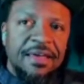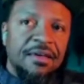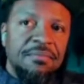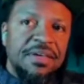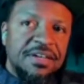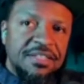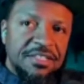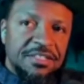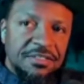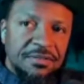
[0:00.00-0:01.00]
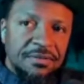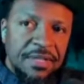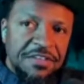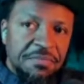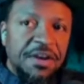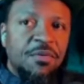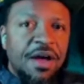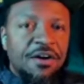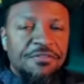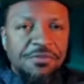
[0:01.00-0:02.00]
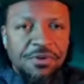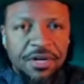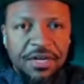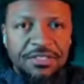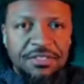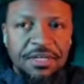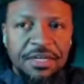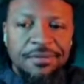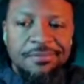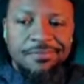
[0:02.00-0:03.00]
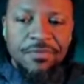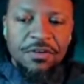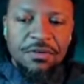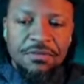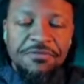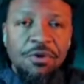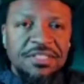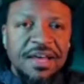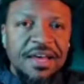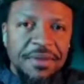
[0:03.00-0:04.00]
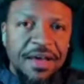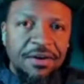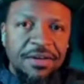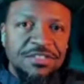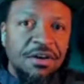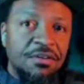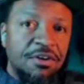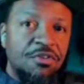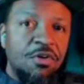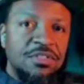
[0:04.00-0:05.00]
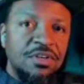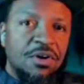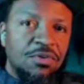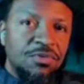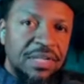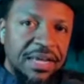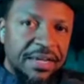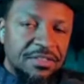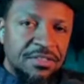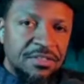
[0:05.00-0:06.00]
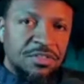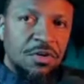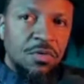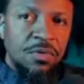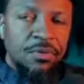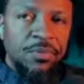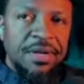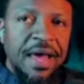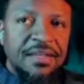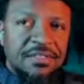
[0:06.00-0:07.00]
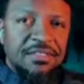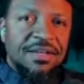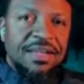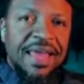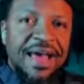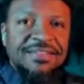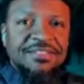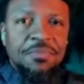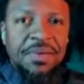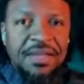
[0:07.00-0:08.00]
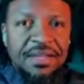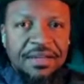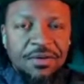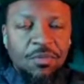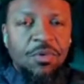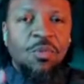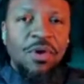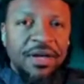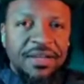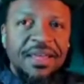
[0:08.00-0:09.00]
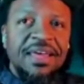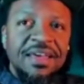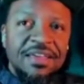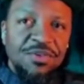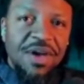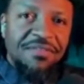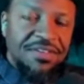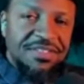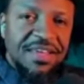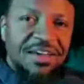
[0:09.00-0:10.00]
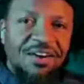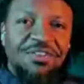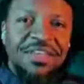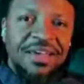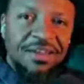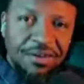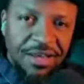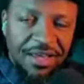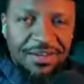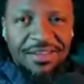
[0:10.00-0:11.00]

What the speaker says: because it's been around for a time now, it's starting to grow its own legs. So we're not necessarily as dependent. Well, one, you have this thing called the internet,